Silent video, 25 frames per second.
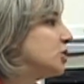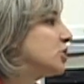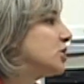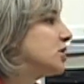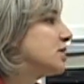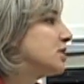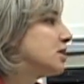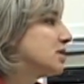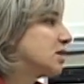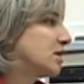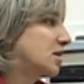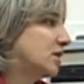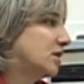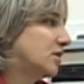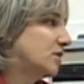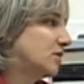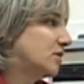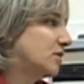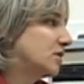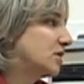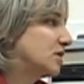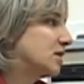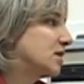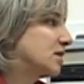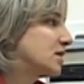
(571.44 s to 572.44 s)

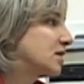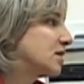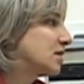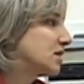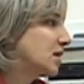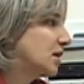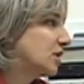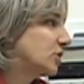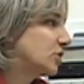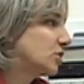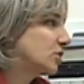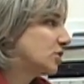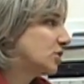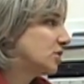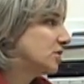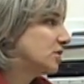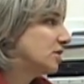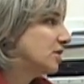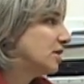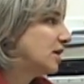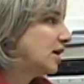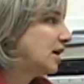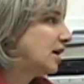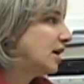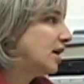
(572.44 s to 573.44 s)
skills is essential,
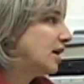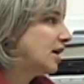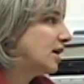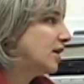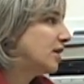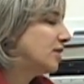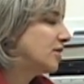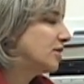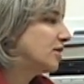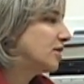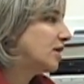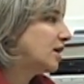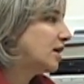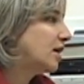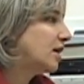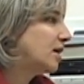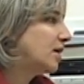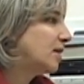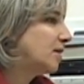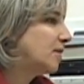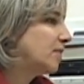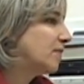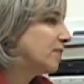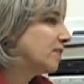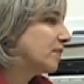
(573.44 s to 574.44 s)

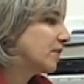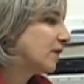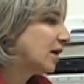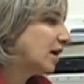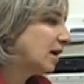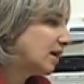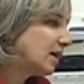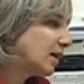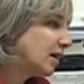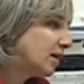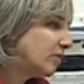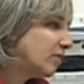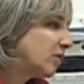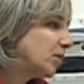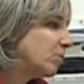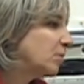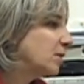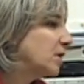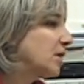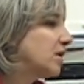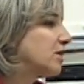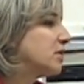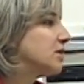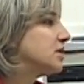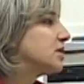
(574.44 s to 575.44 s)
and giving
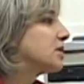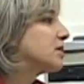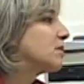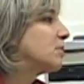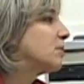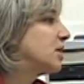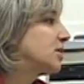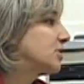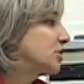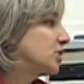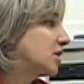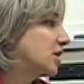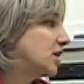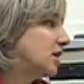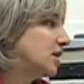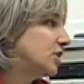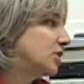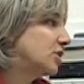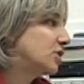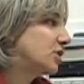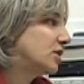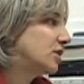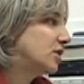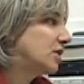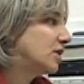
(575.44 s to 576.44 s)
parents some
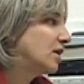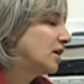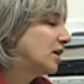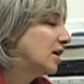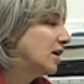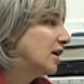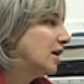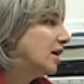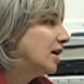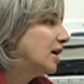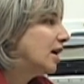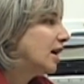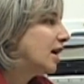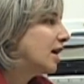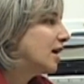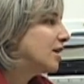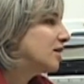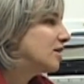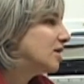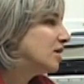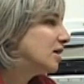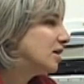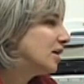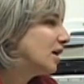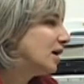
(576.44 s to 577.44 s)
education,
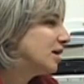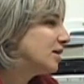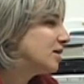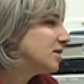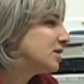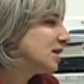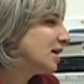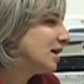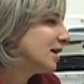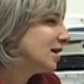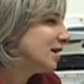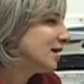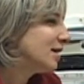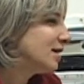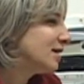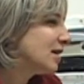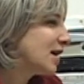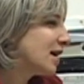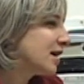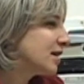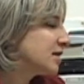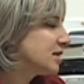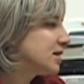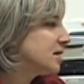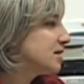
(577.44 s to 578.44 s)
and taking
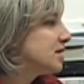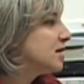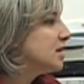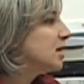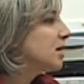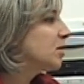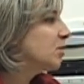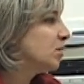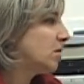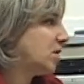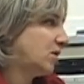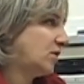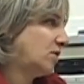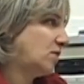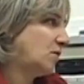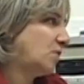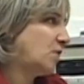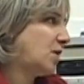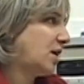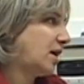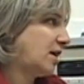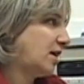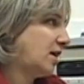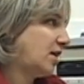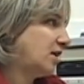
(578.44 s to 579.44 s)
that stigma
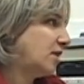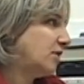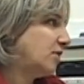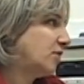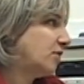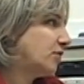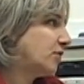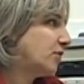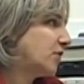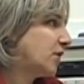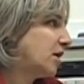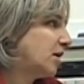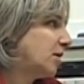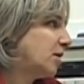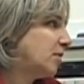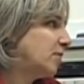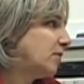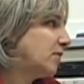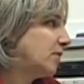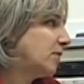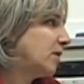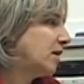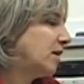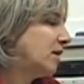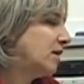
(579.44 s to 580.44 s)
away from
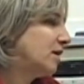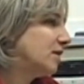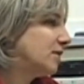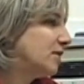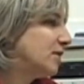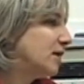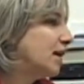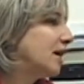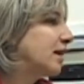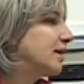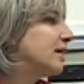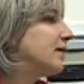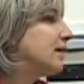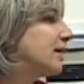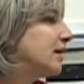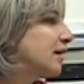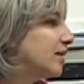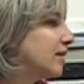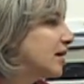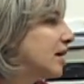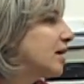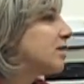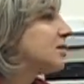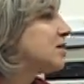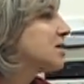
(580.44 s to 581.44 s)
the idea
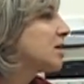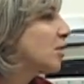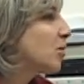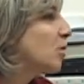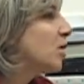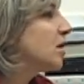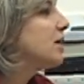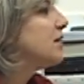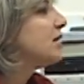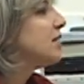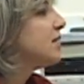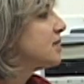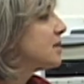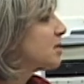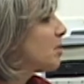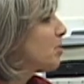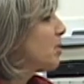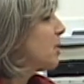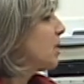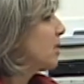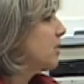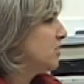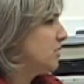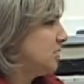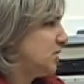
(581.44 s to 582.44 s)
that someone needs a
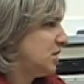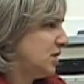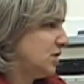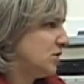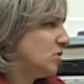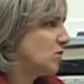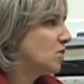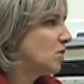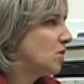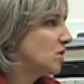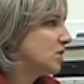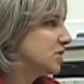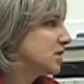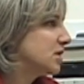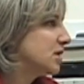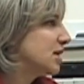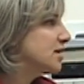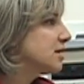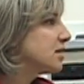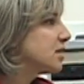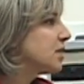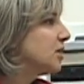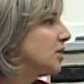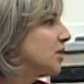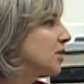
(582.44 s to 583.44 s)
parenting course, as
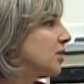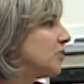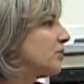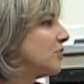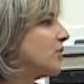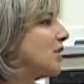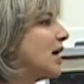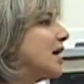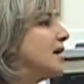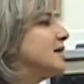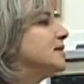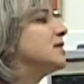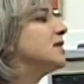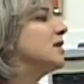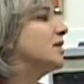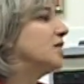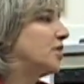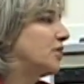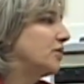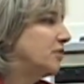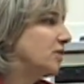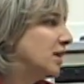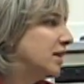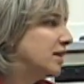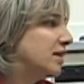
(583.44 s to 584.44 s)
if,
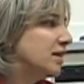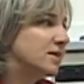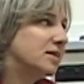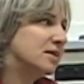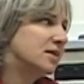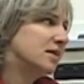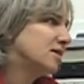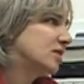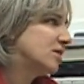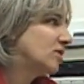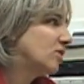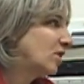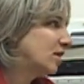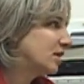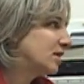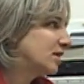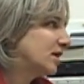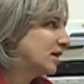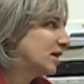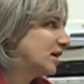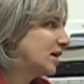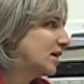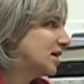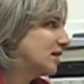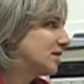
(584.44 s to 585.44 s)
and this is not the
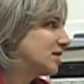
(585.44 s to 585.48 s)
case,